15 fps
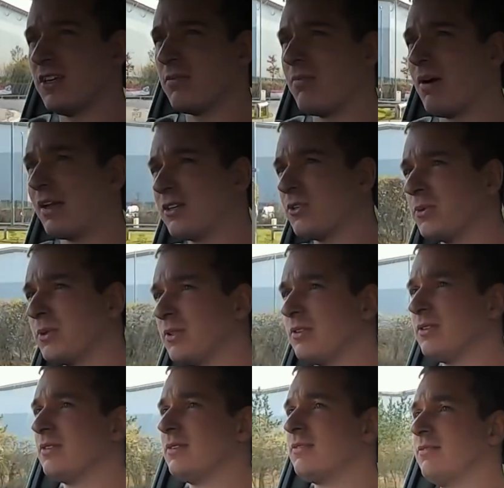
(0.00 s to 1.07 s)
a manual
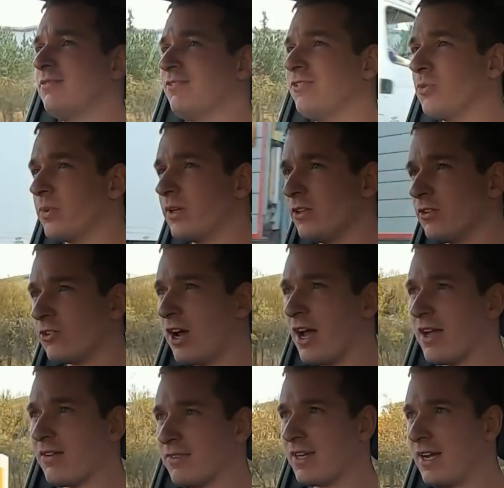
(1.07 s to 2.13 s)
front wheel
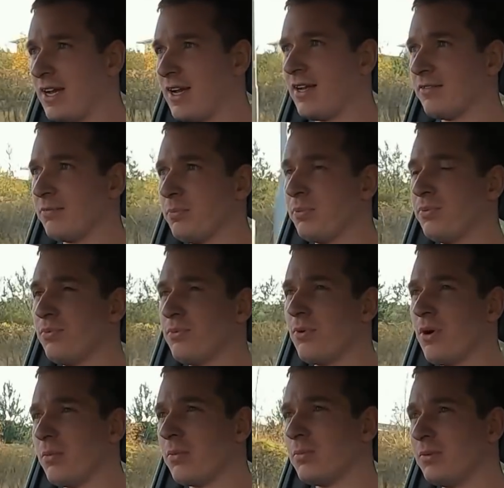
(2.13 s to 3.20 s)
drive car's
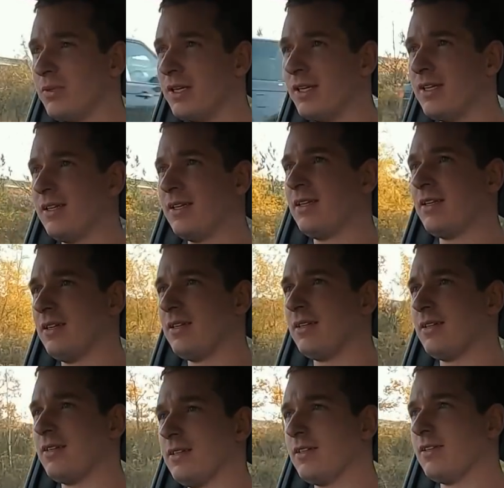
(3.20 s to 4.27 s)
probably
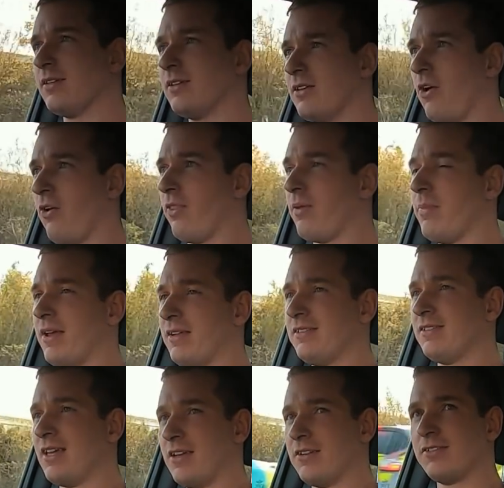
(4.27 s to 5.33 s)
not the best
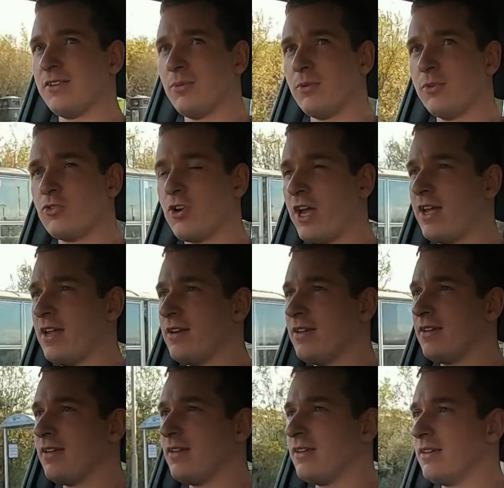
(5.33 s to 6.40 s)
test, so we'll try and
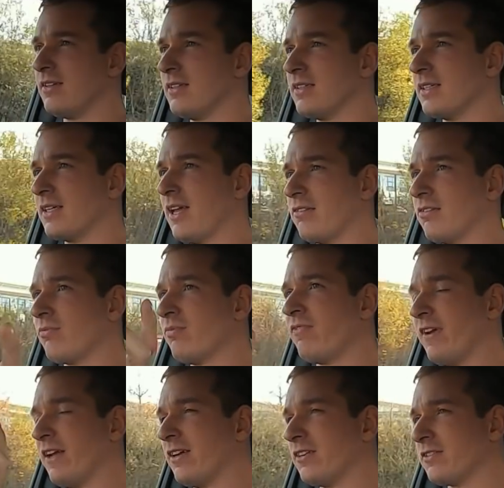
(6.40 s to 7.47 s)
get some
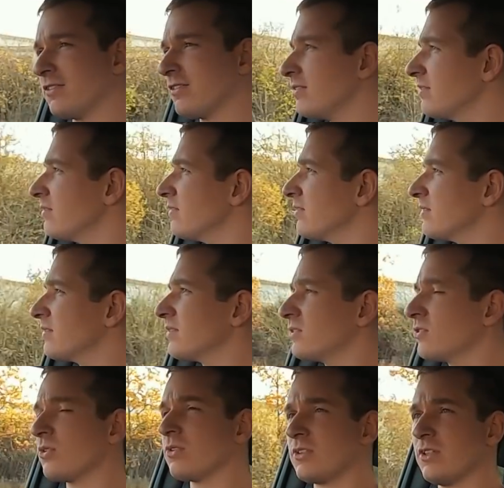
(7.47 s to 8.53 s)
figures,
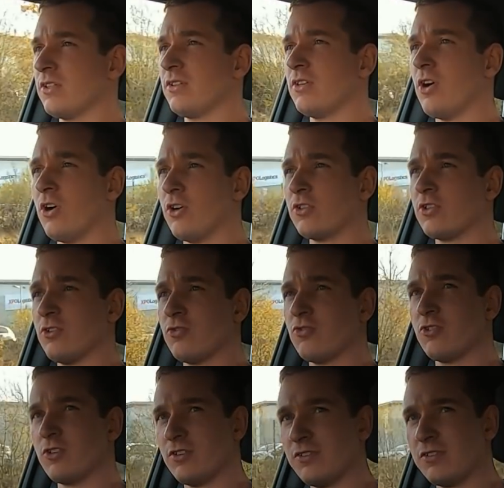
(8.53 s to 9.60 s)
sort of 0 to
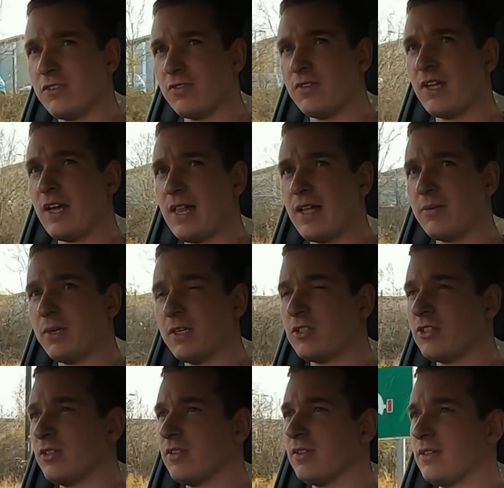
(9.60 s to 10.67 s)
100 and stuff like that, which
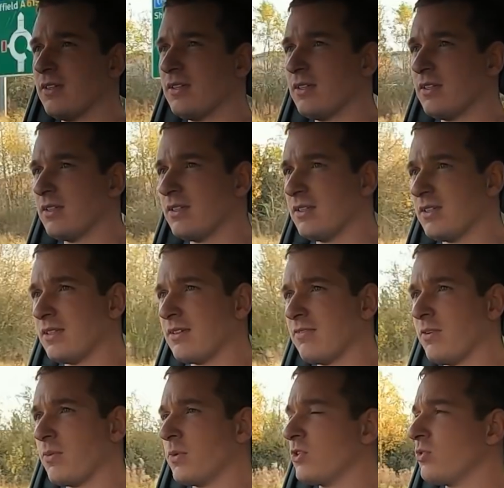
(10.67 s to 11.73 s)
I
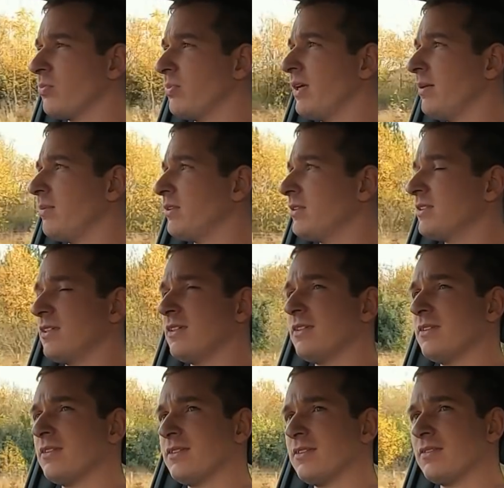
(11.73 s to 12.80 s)
think we should be able to
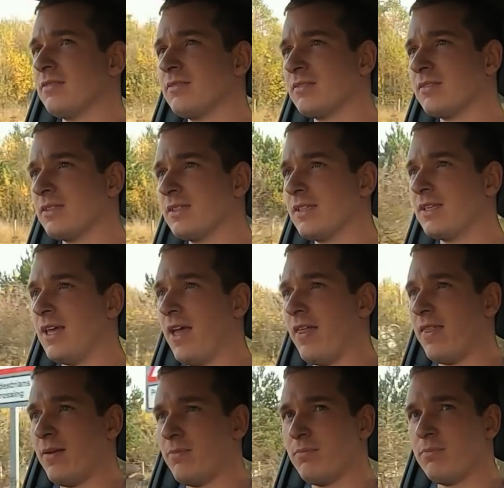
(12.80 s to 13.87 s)
get
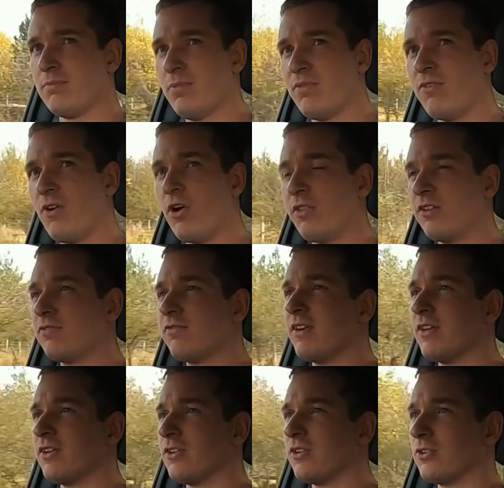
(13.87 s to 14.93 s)
them before this
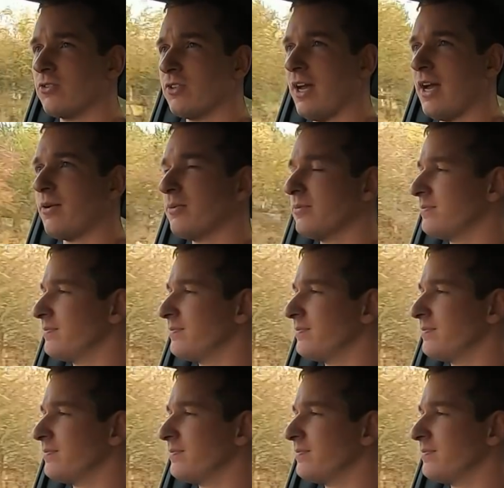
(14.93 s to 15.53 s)
video goes out.